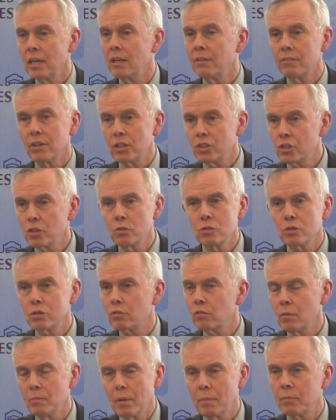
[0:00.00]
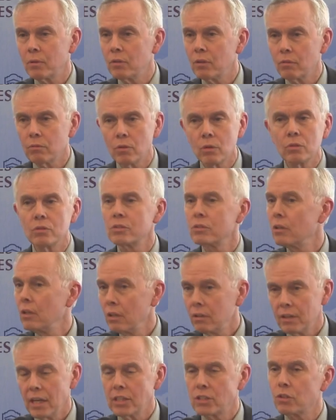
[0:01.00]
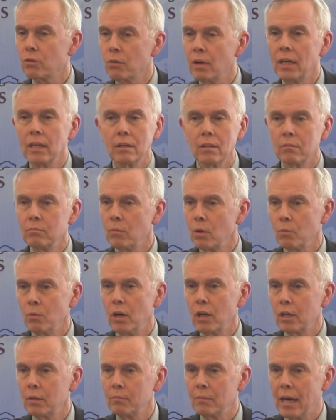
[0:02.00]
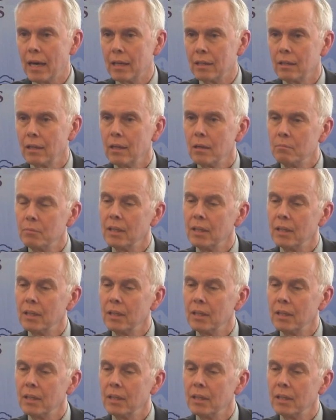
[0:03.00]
And if they choose to remember their roots, that's great and we welcome that.